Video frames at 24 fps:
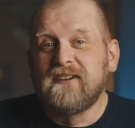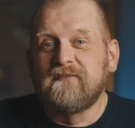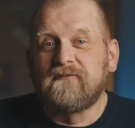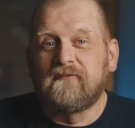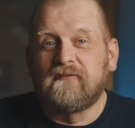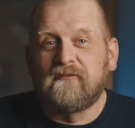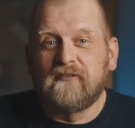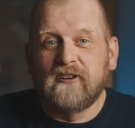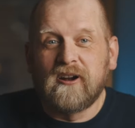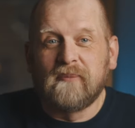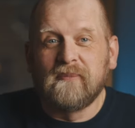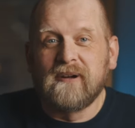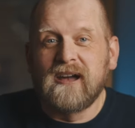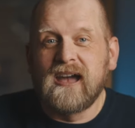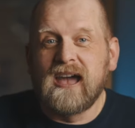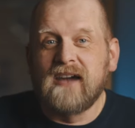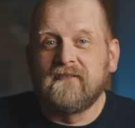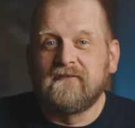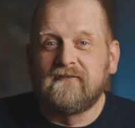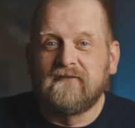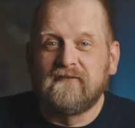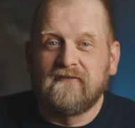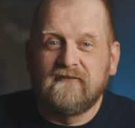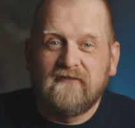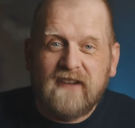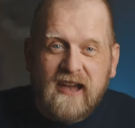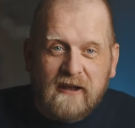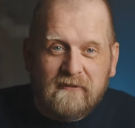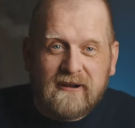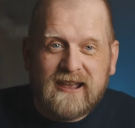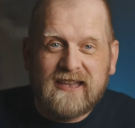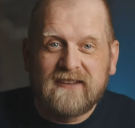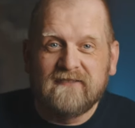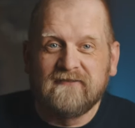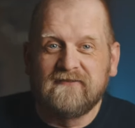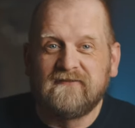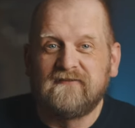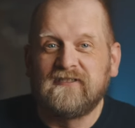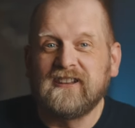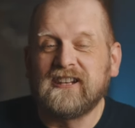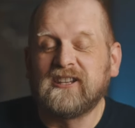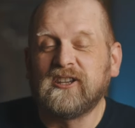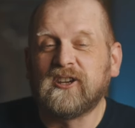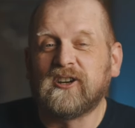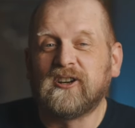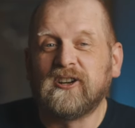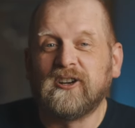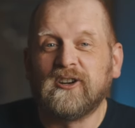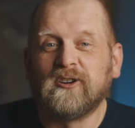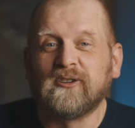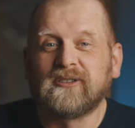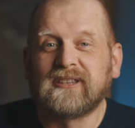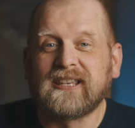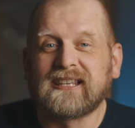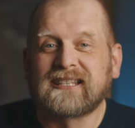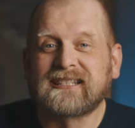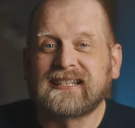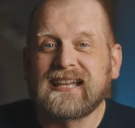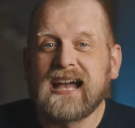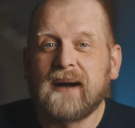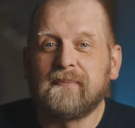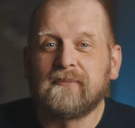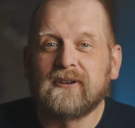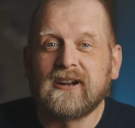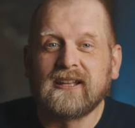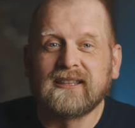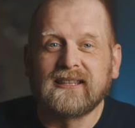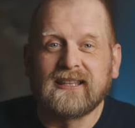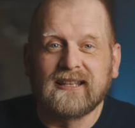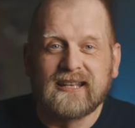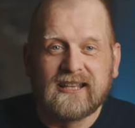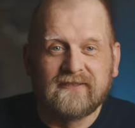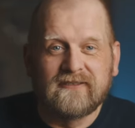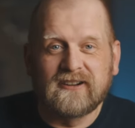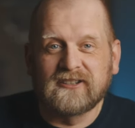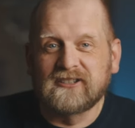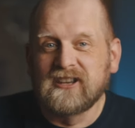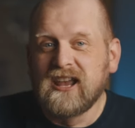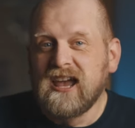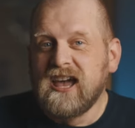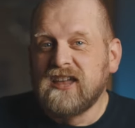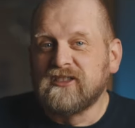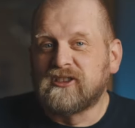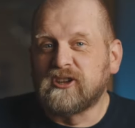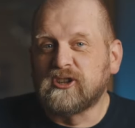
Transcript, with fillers: from a very video look this camera delivers.